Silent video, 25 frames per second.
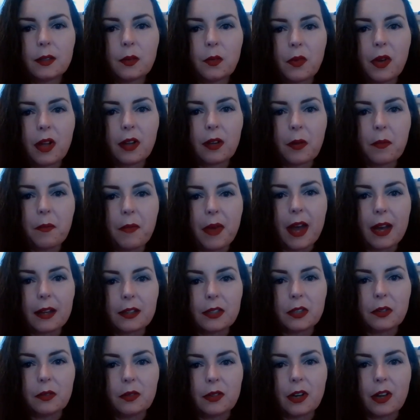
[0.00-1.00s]
and welcome
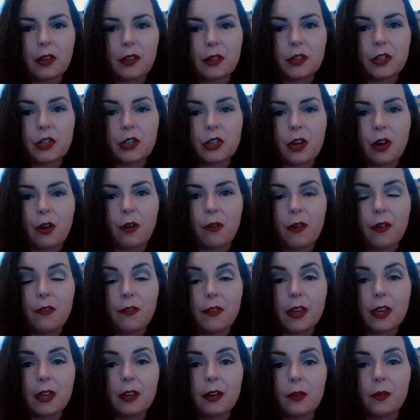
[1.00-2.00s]
back to another show of
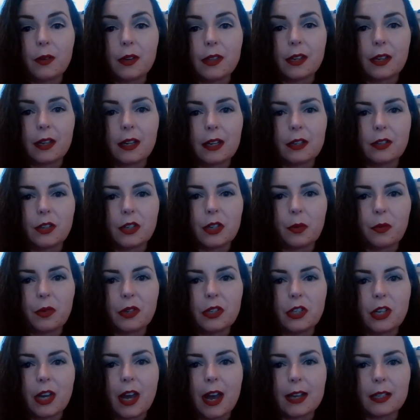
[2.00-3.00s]
Keto in the Kitchen
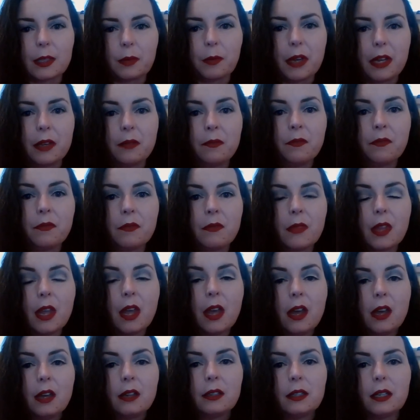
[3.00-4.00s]
with Jasmine.
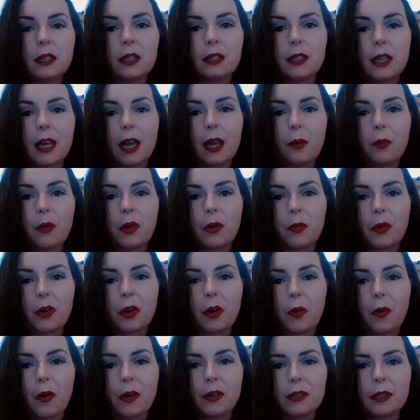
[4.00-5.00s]
Today what we're
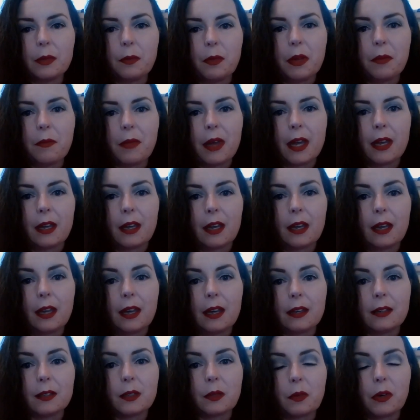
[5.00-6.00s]
going to be making
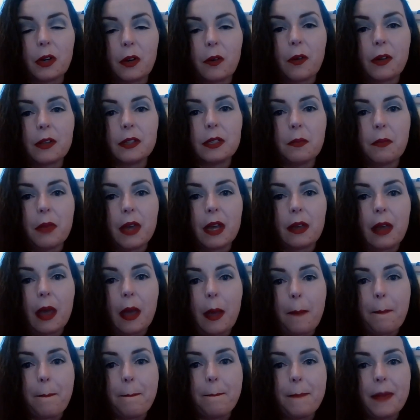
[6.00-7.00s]
is we're going to make
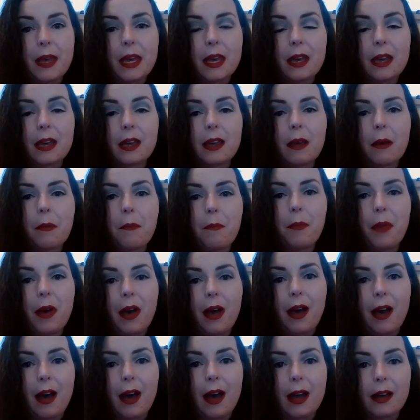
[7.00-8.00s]
a big
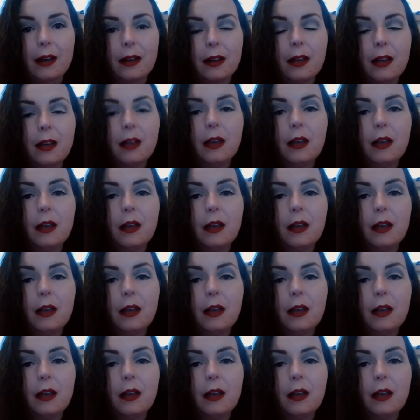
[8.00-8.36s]
pot,